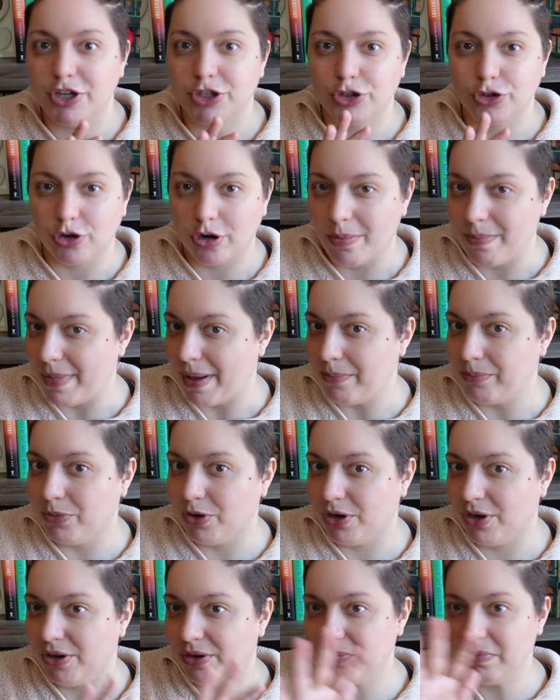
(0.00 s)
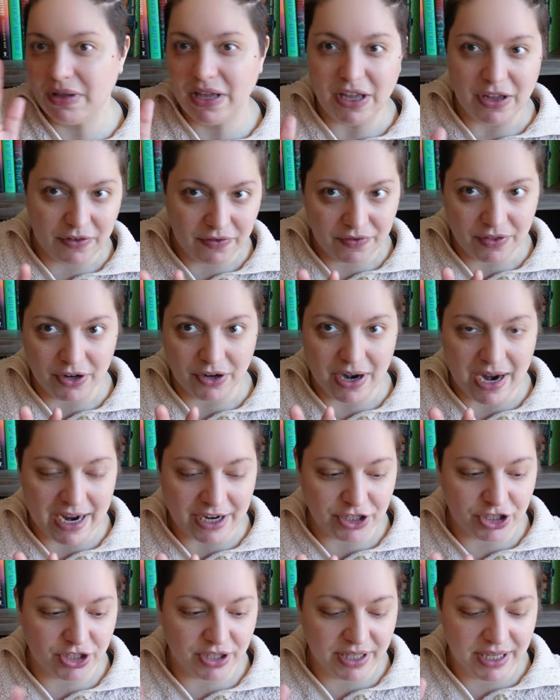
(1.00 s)
to remember if there
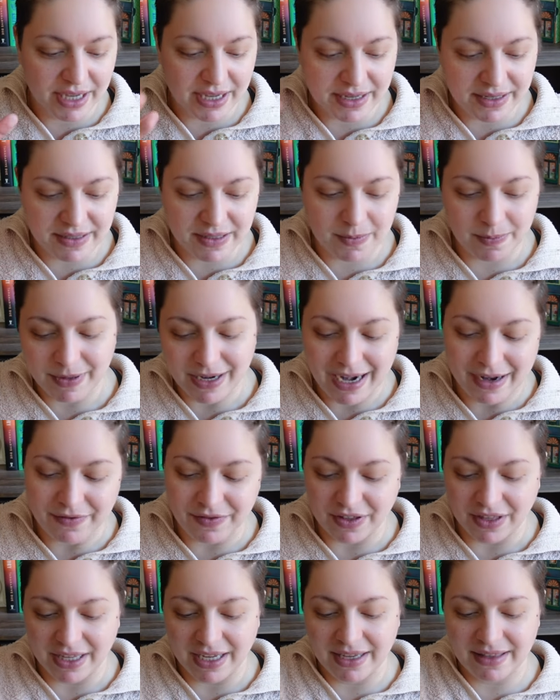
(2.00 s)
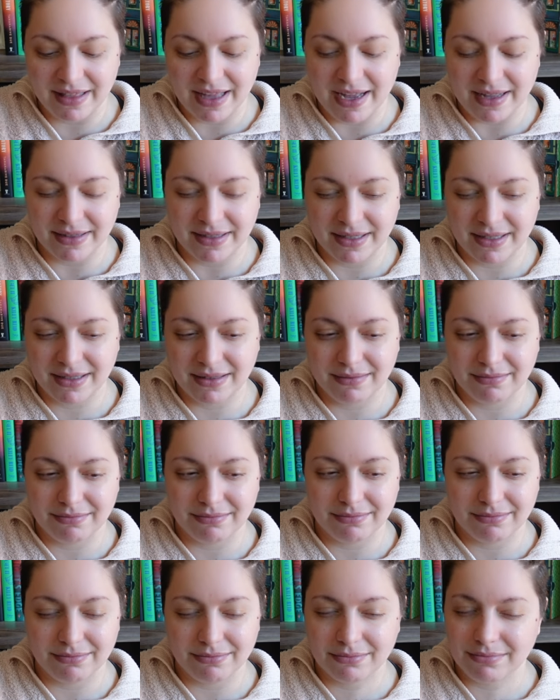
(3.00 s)
actually is, but I feel like that's
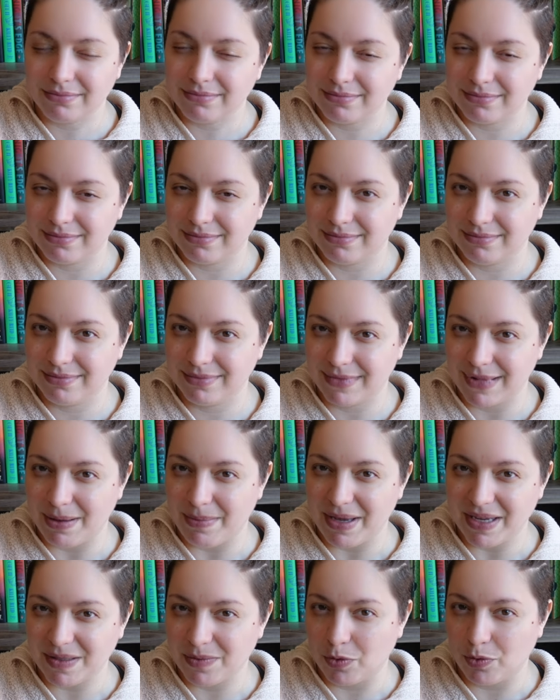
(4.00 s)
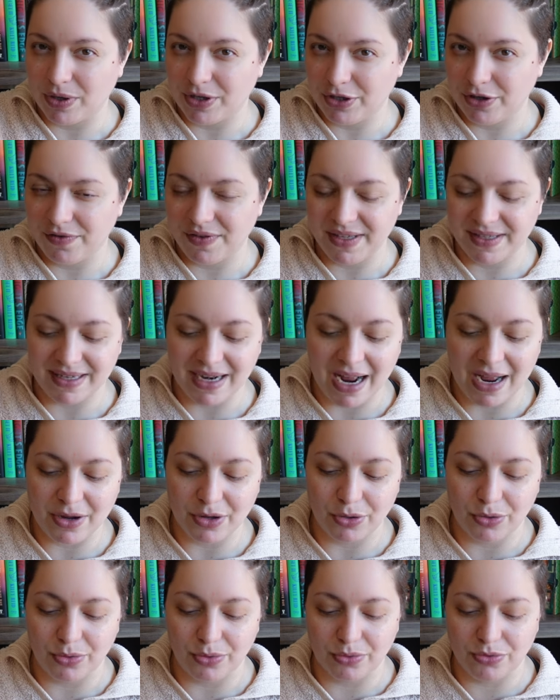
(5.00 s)
it makes me wonder if he's not
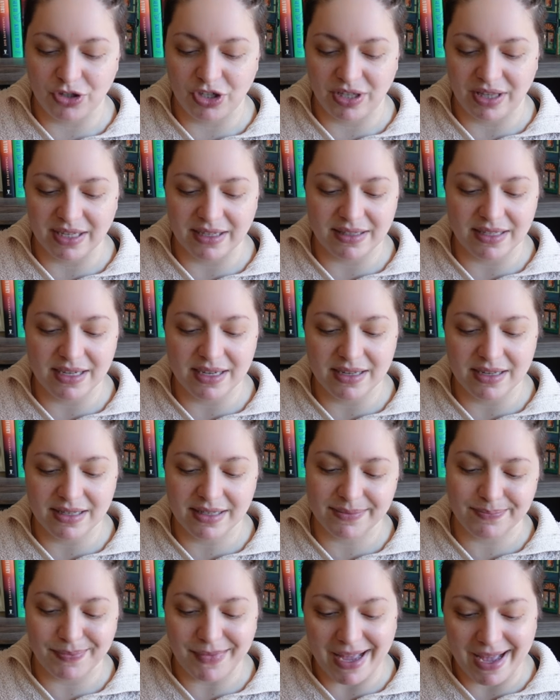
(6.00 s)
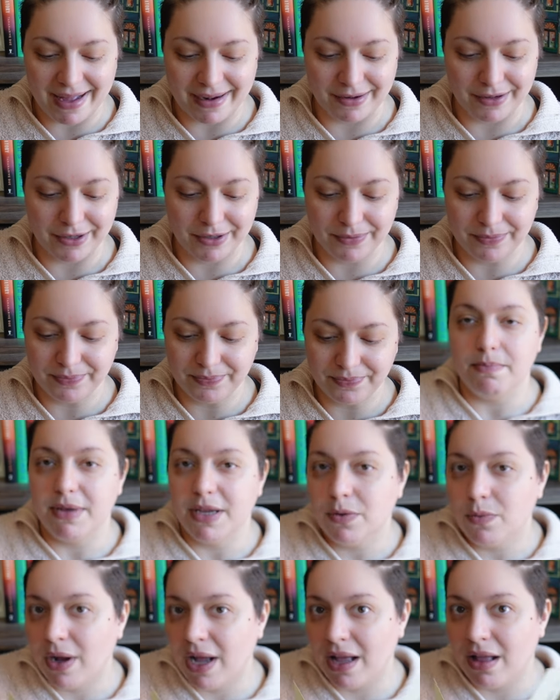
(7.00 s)
who she thinks he is. I don't know.
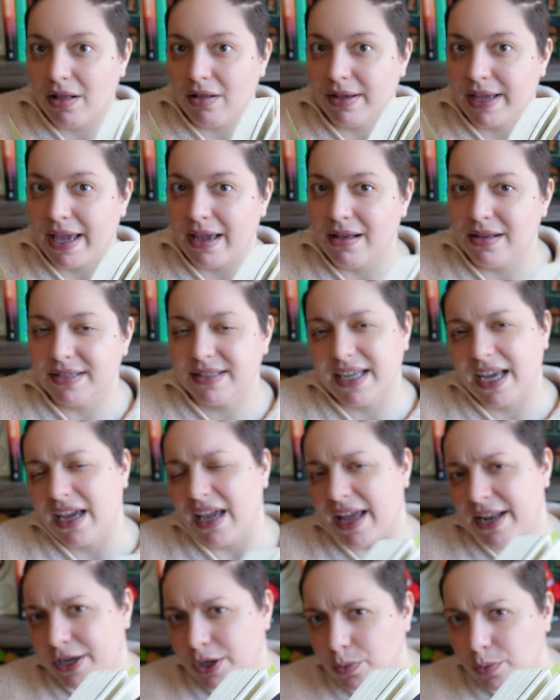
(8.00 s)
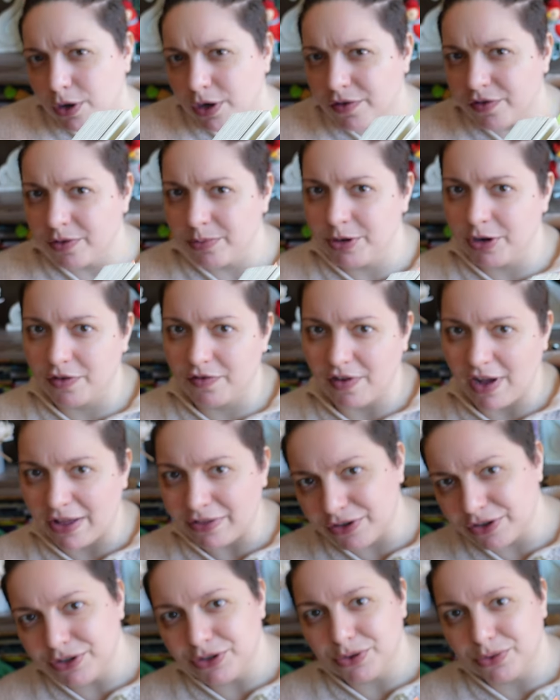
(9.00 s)
Meanwhile, Chaol's like, any word from your
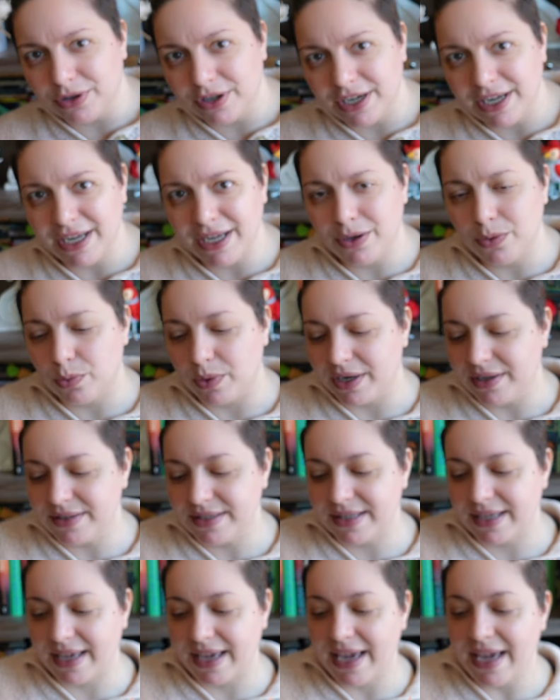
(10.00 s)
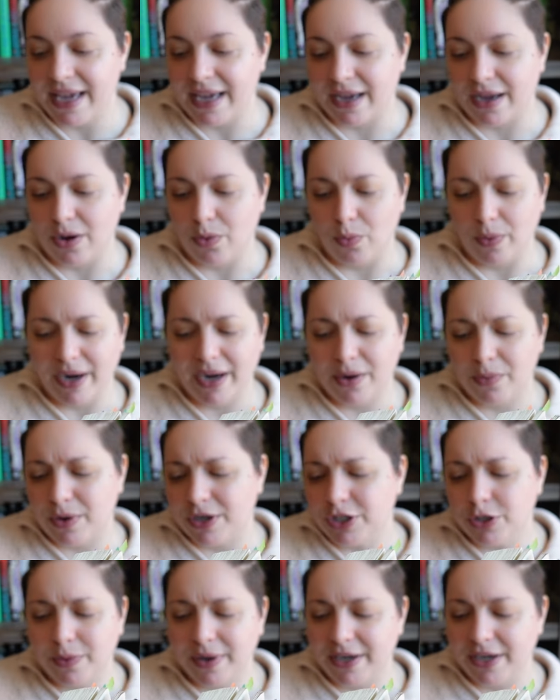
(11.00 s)
father, Dorian? Where's the king? Where I
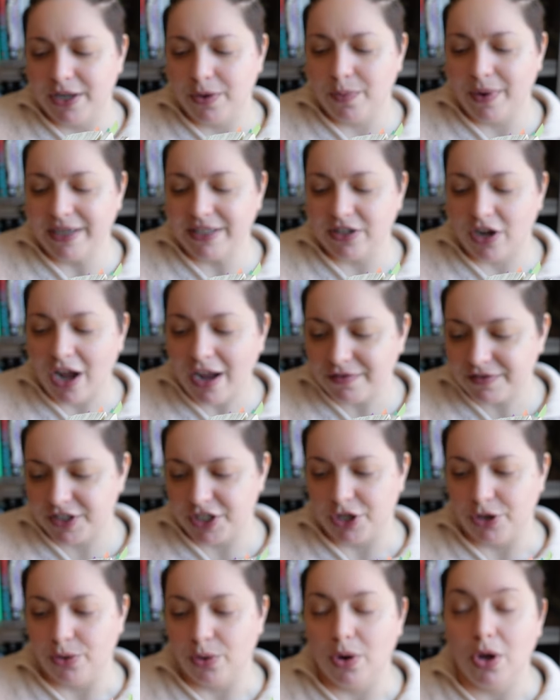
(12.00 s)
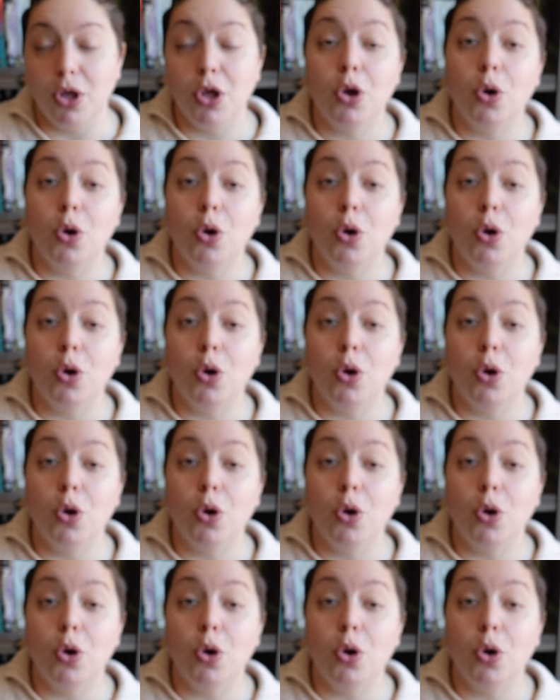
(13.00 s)
wonder where he went off to.